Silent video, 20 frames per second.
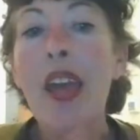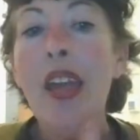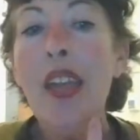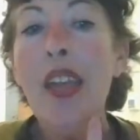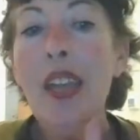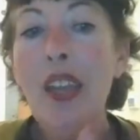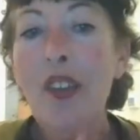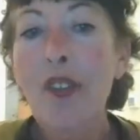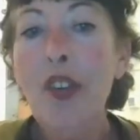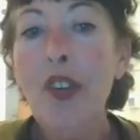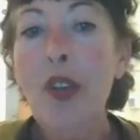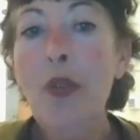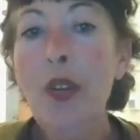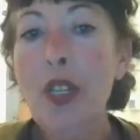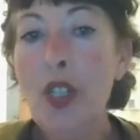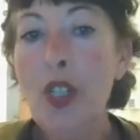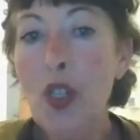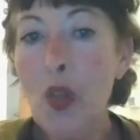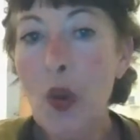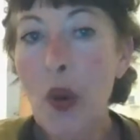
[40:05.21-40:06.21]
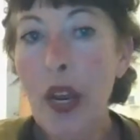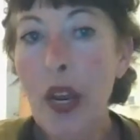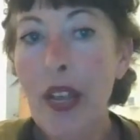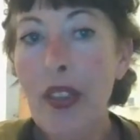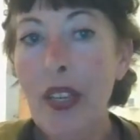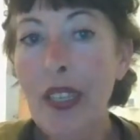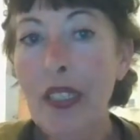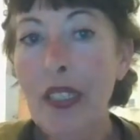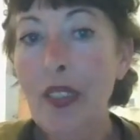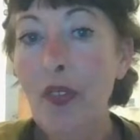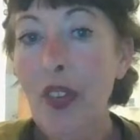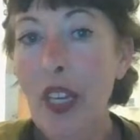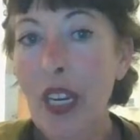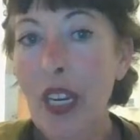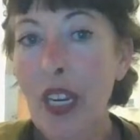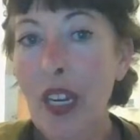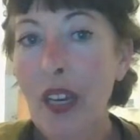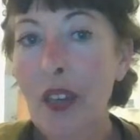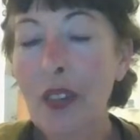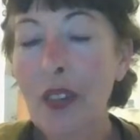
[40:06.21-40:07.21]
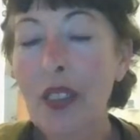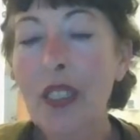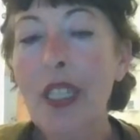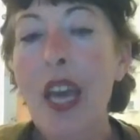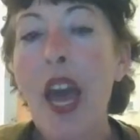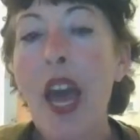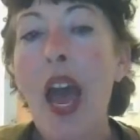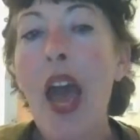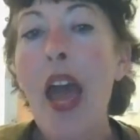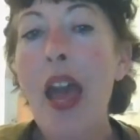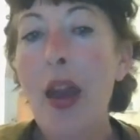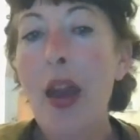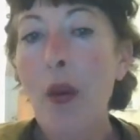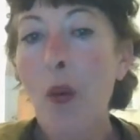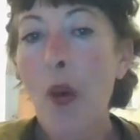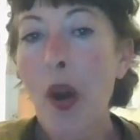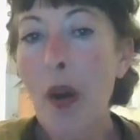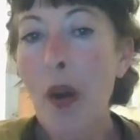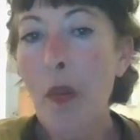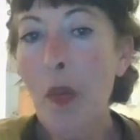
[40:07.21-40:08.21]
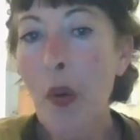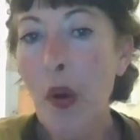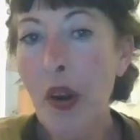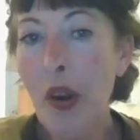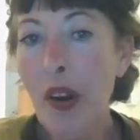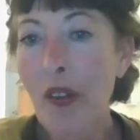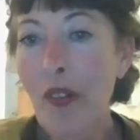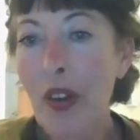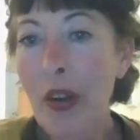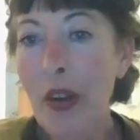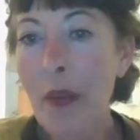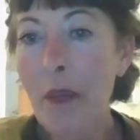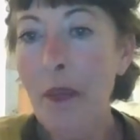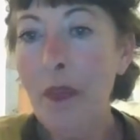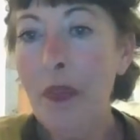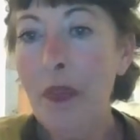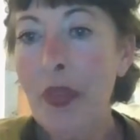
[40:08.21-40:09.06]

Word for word: if you enjoy these videos and want more of them.